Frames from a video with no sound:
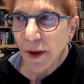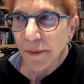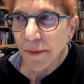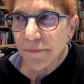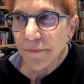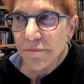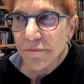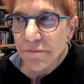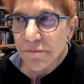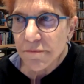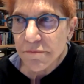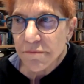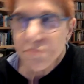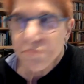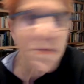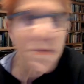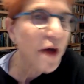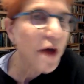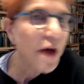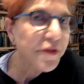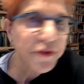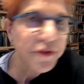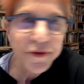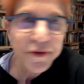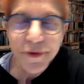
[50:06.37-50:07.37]

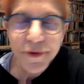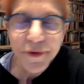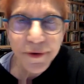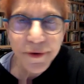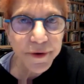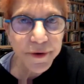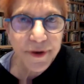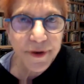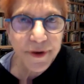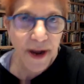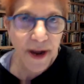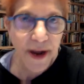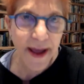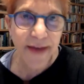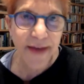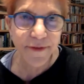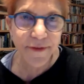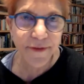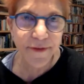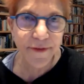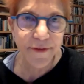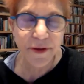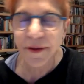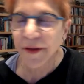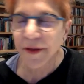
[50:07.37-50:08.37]
motherhood. I have
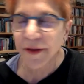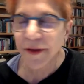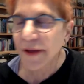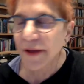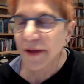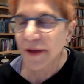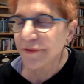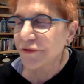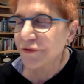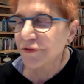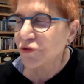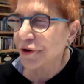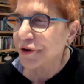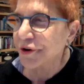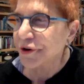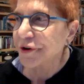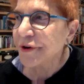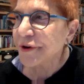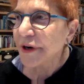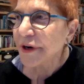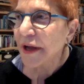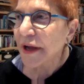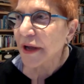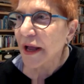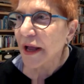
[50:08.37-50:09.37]
a daughter
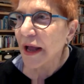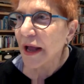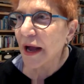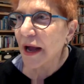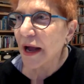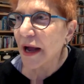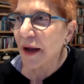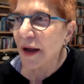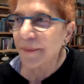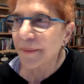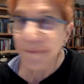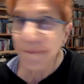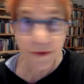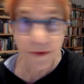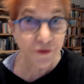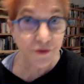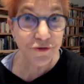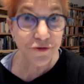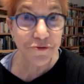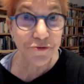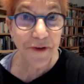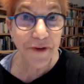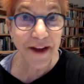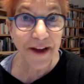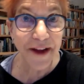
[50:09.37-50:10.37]
and 2
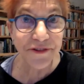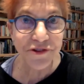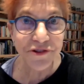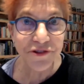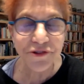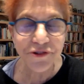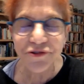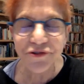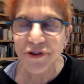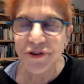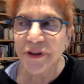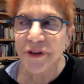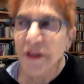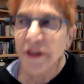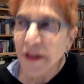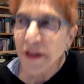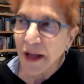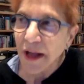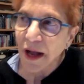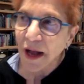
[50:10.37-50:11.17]
grandchildren.